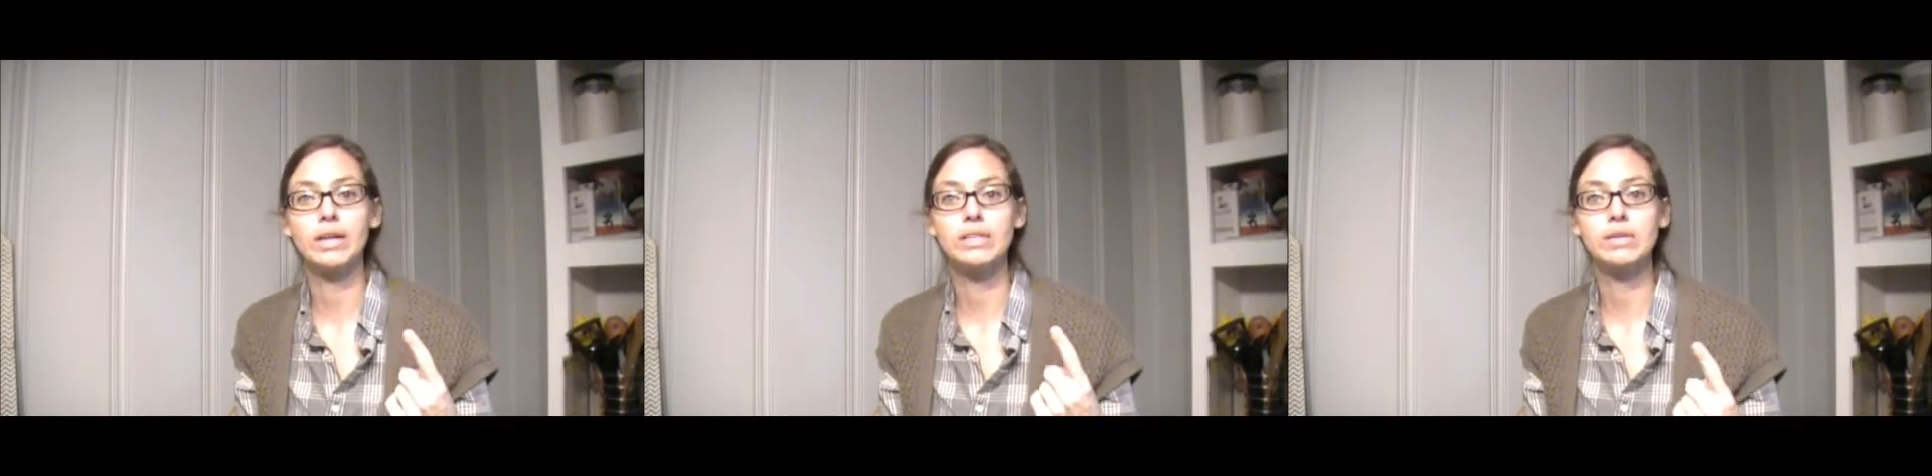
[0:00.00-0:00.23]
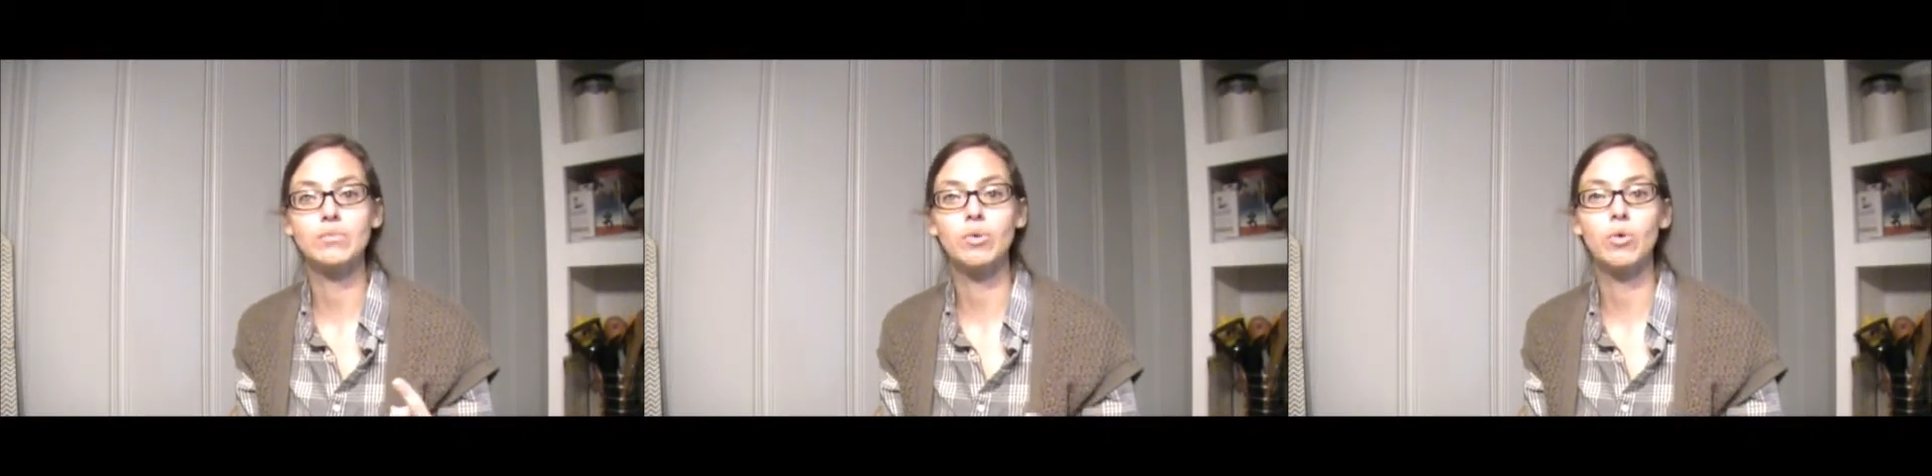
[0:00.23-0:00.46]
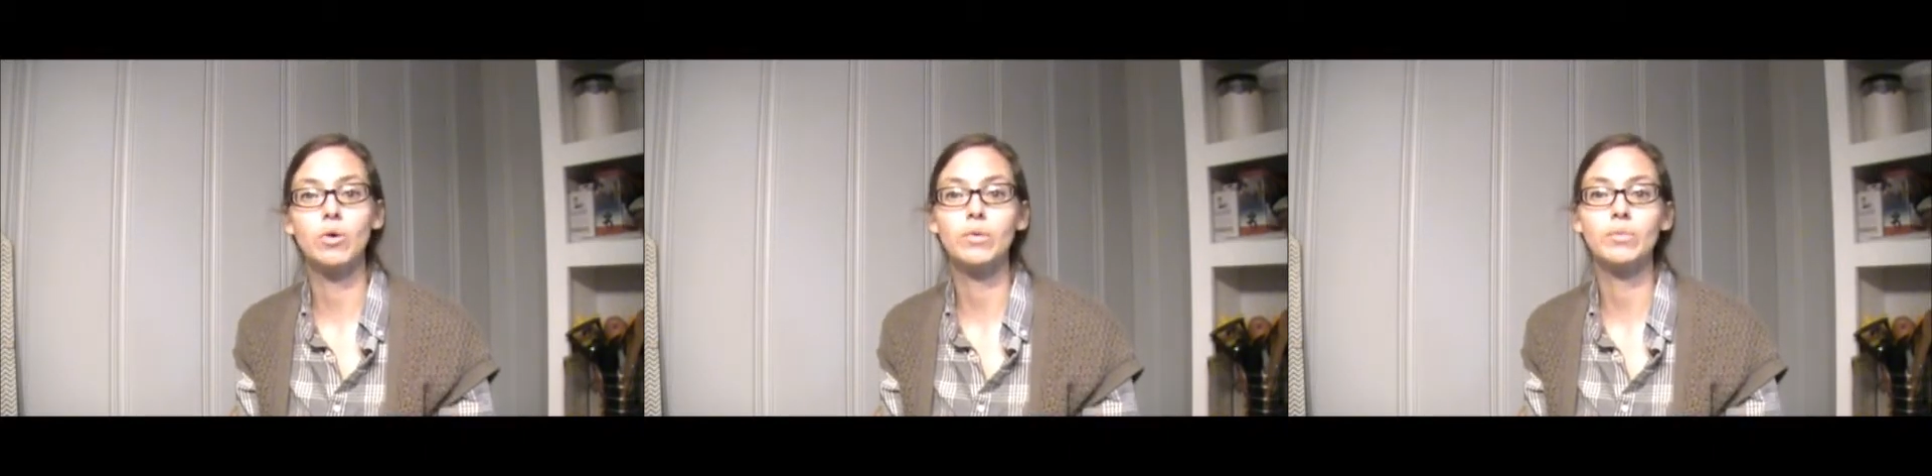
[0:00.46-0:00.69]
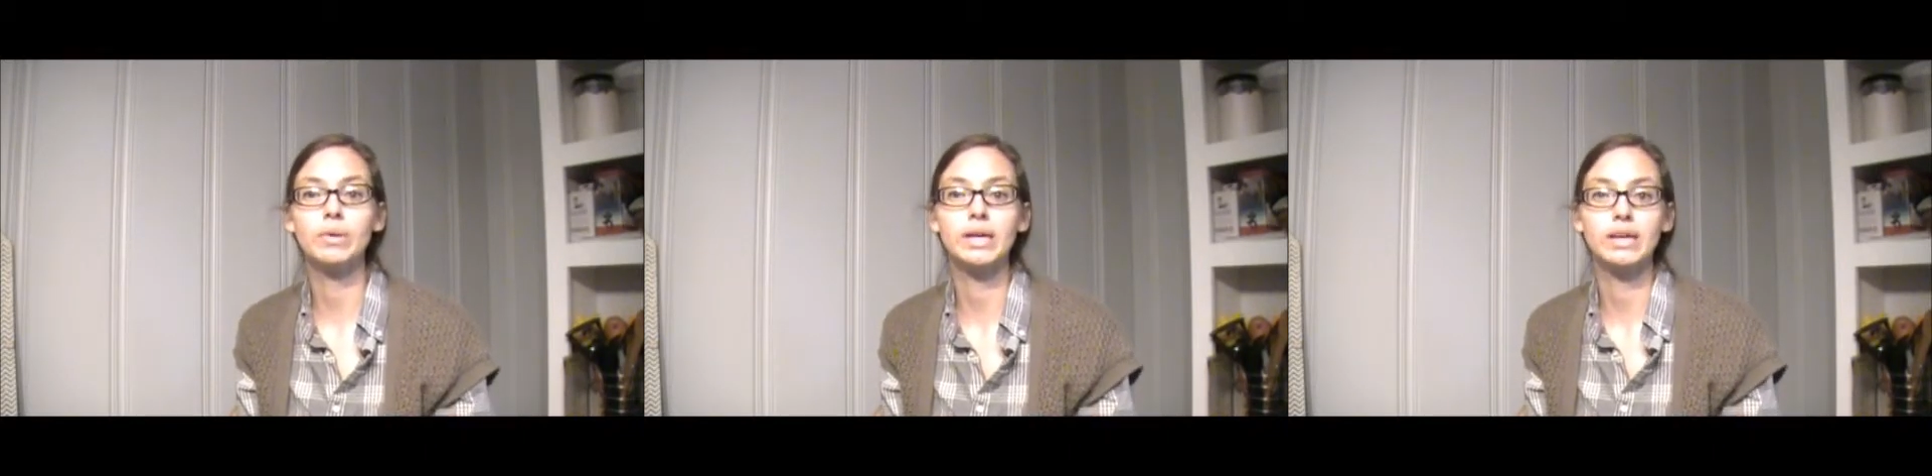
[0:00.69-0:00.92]
it's
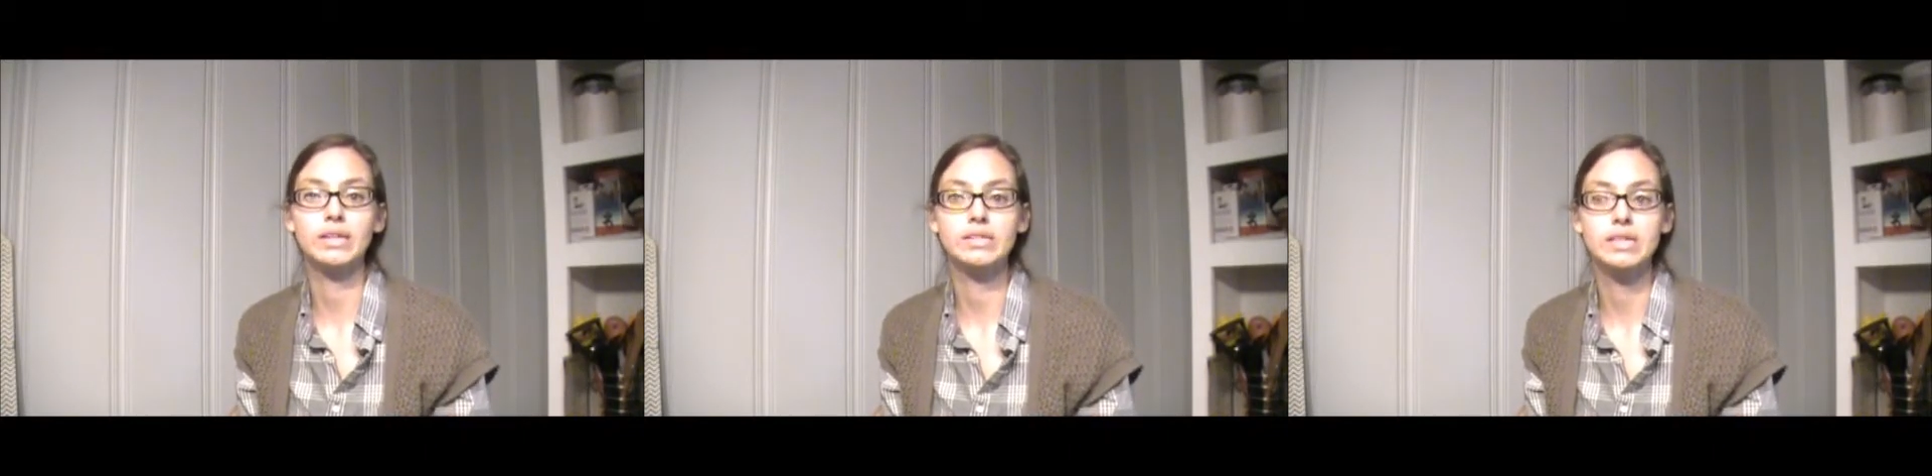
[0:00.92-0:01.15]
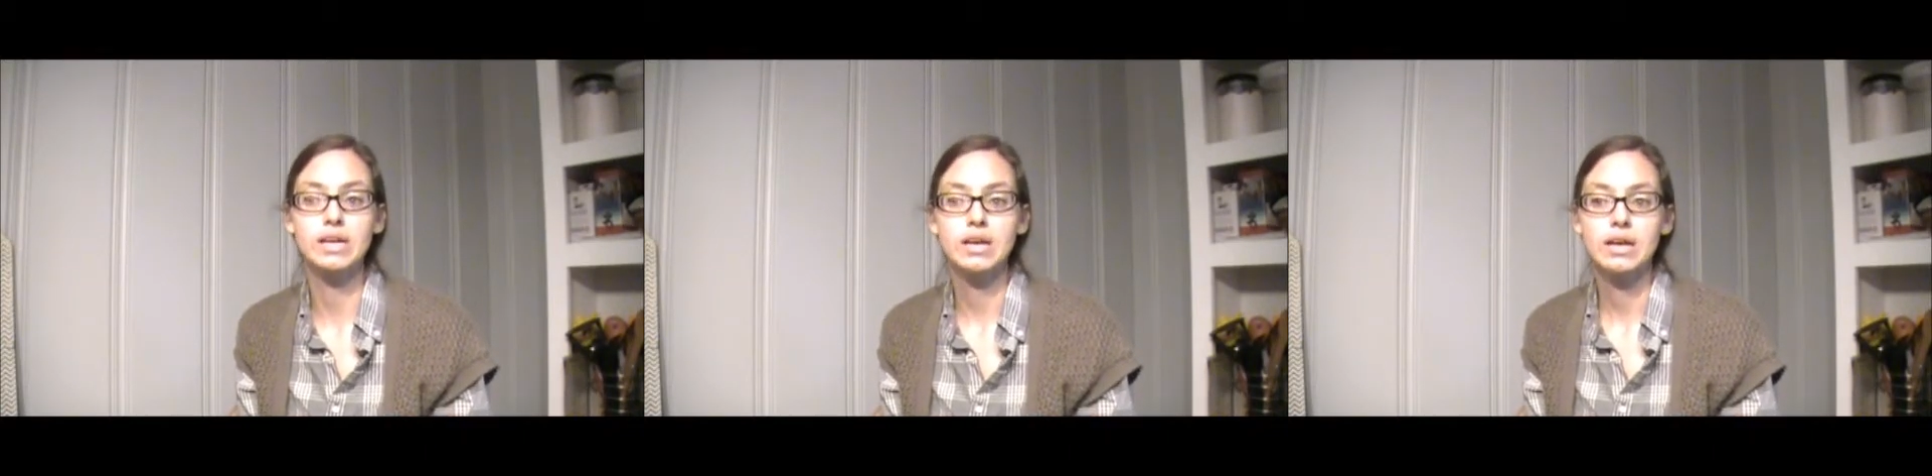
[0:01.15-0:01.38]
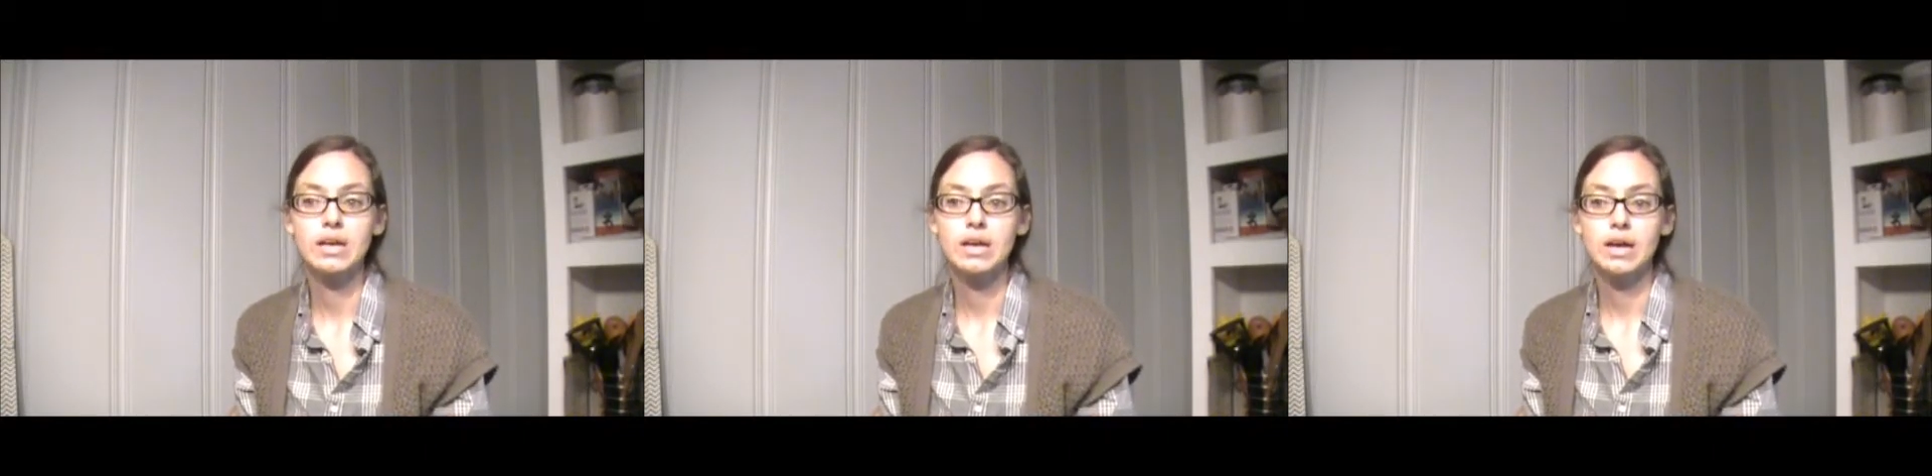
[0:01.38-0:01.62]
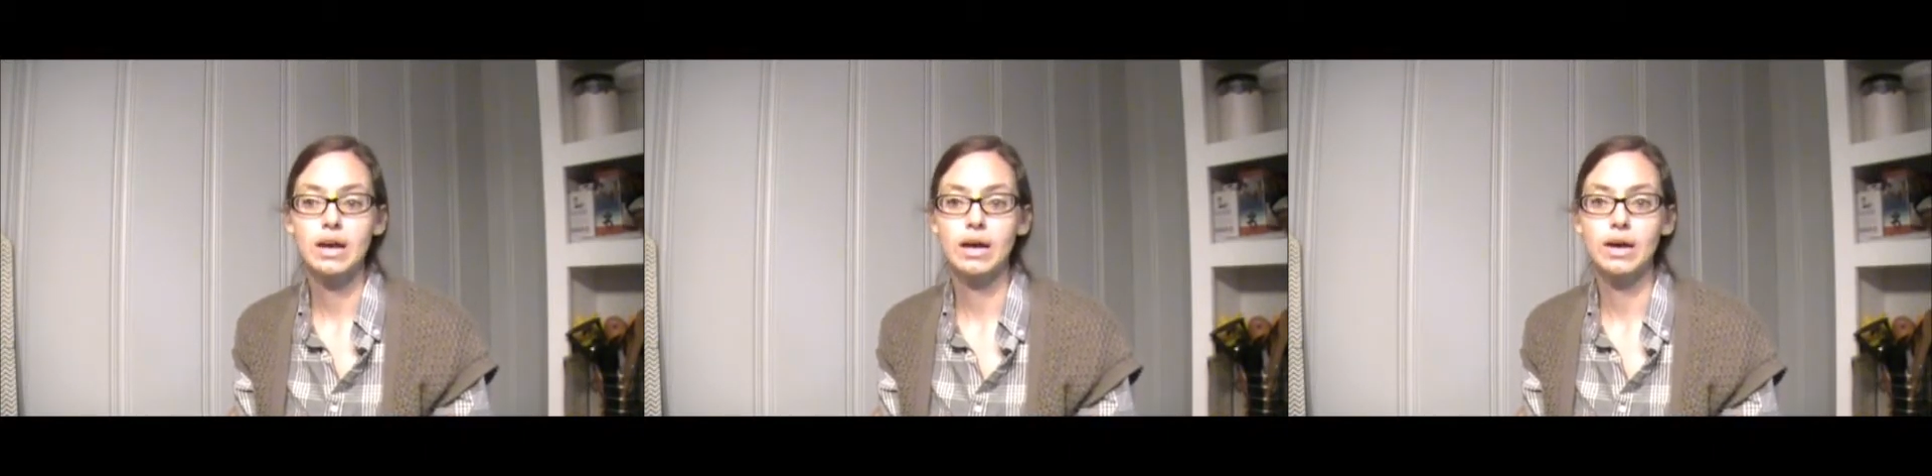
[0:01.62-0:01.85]
important because
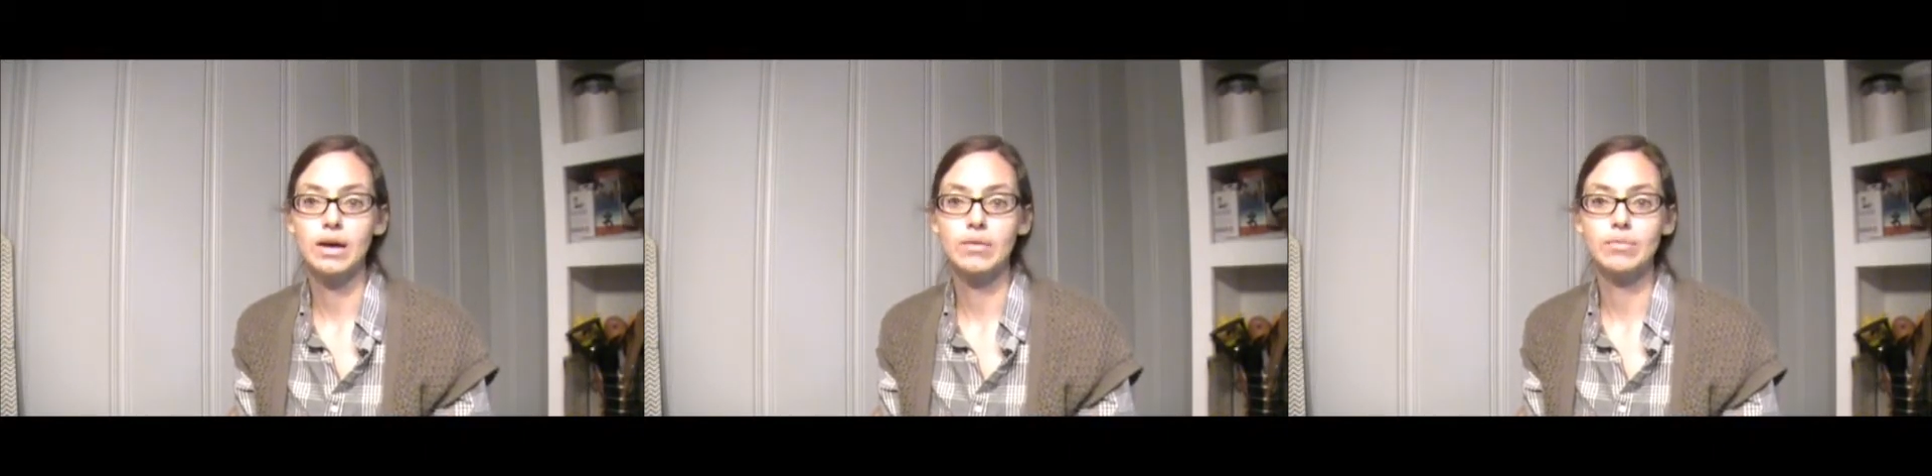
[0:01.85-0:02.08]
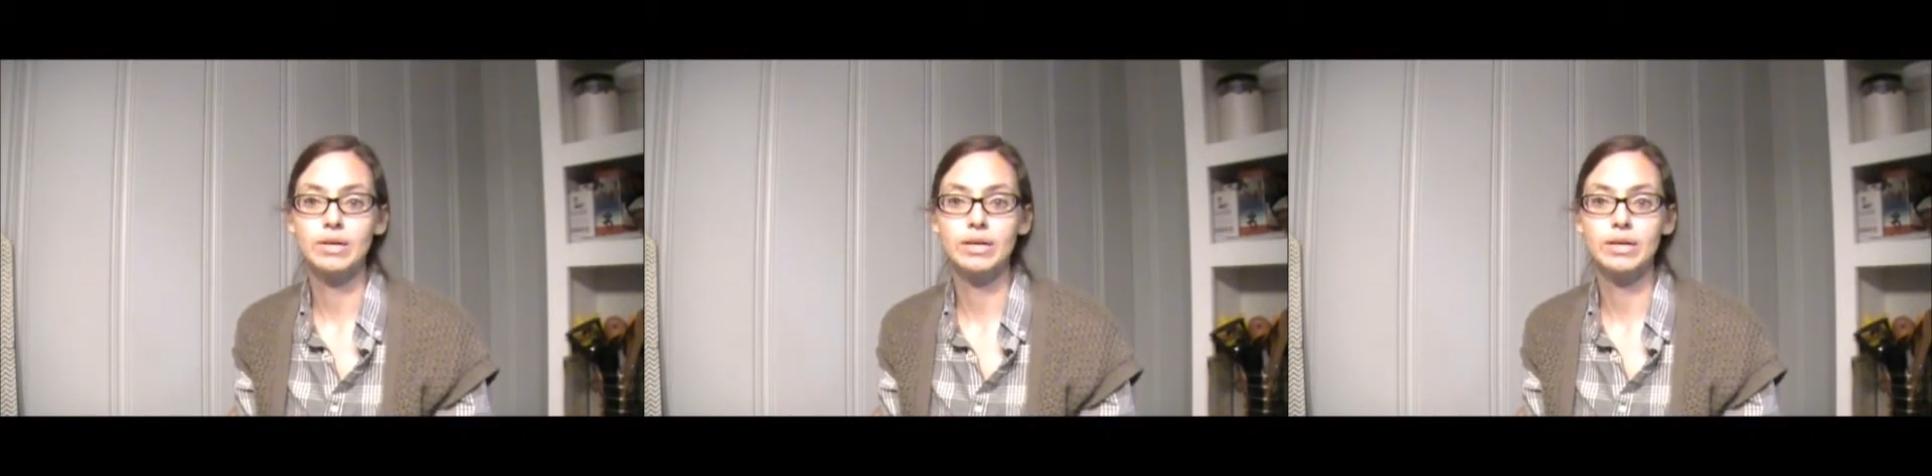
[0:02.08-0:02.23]
as